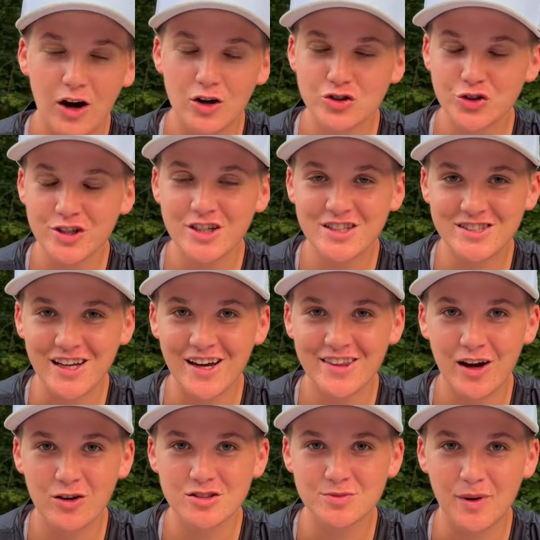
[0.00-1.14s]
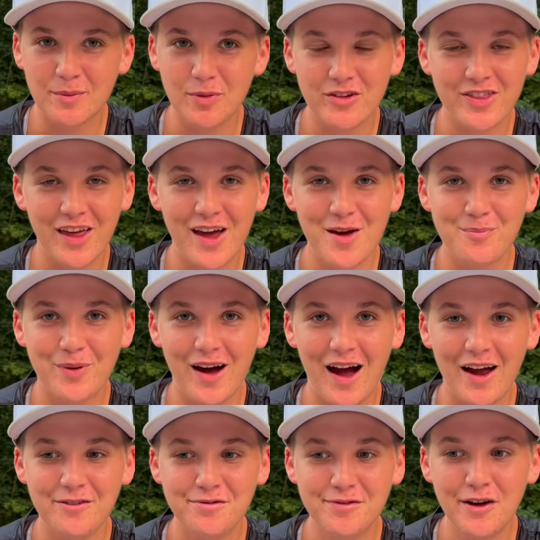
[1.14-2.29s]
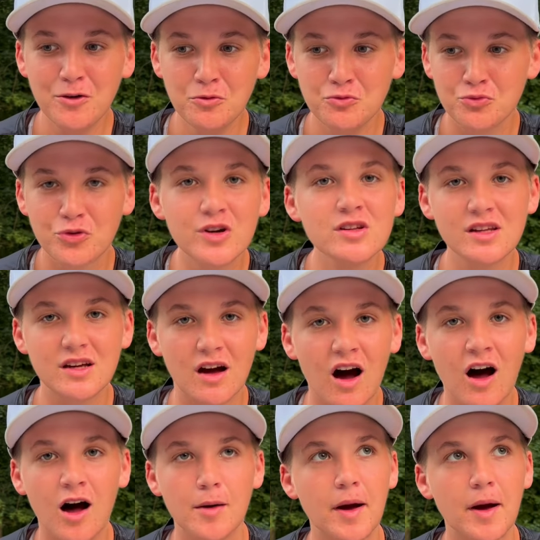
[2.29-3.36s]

I was really excited that was my birthday, but I felt really calm.